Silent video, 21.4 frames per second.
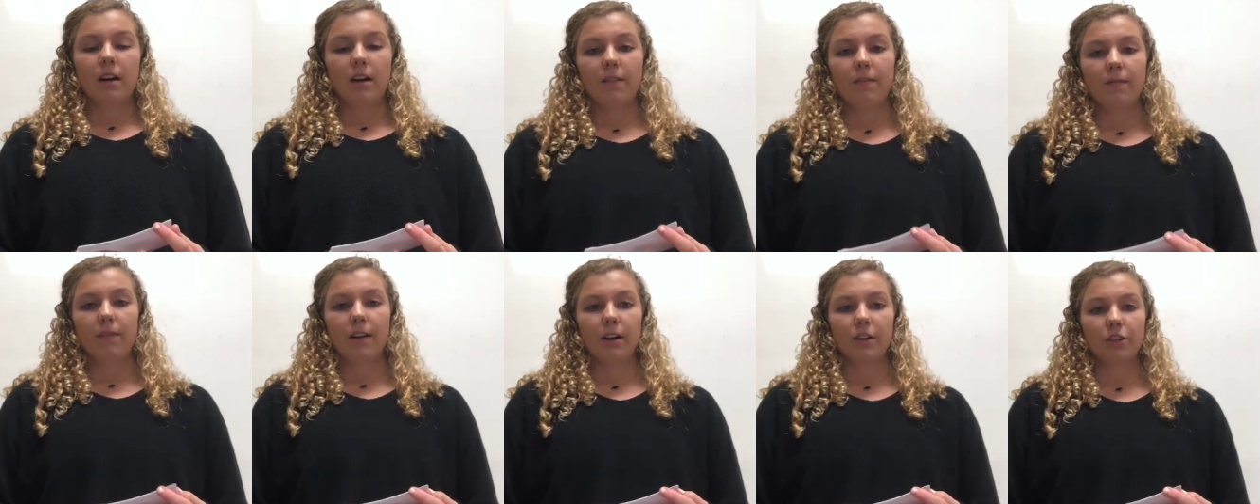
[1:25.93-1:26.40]

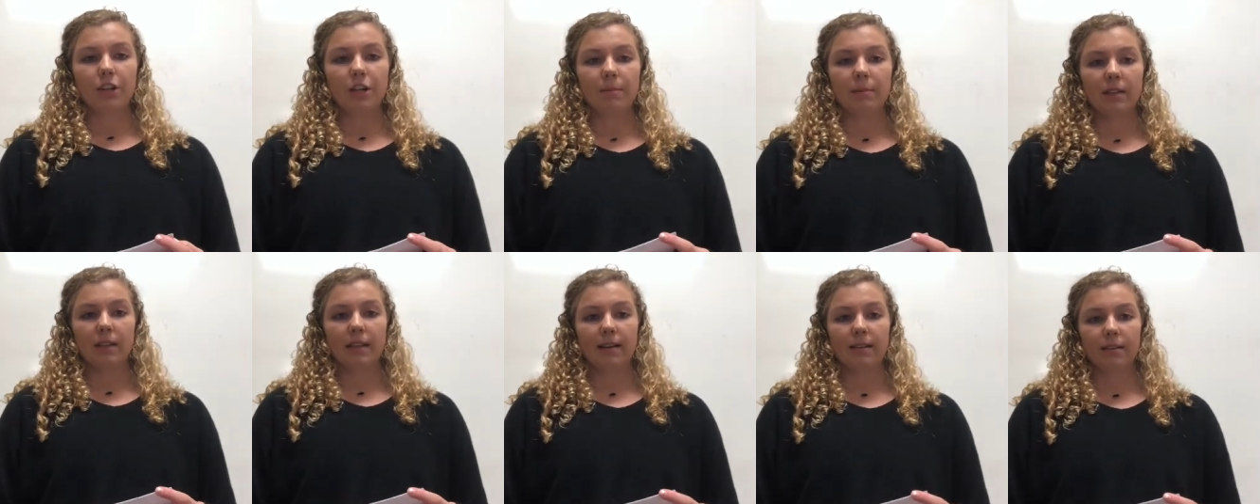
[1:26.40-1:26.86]
unfair
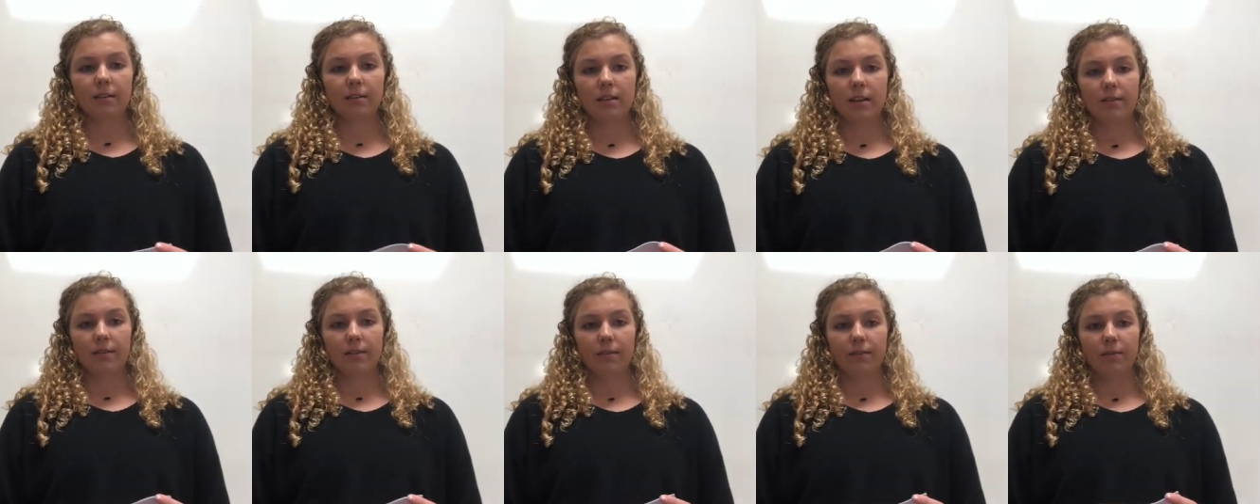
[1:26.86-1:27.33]
treatment they were
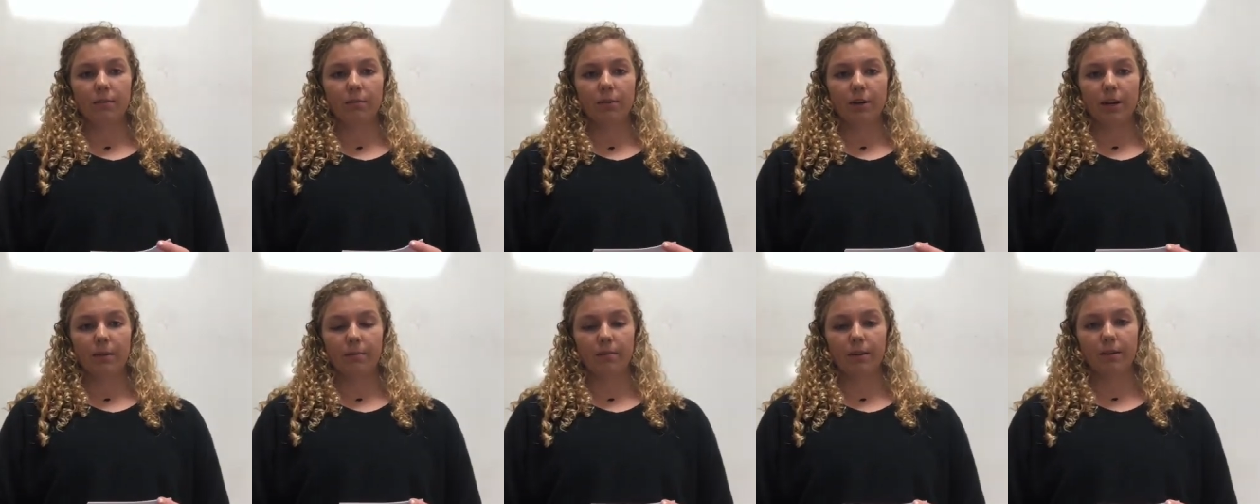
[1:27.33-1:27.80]
receiving from
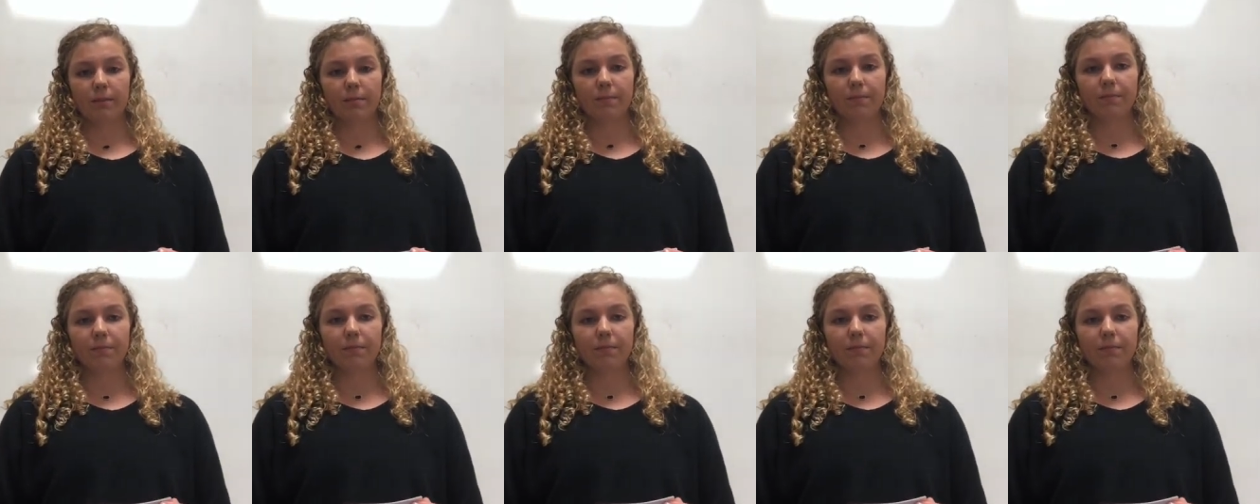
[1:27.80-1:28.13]
Great Britain.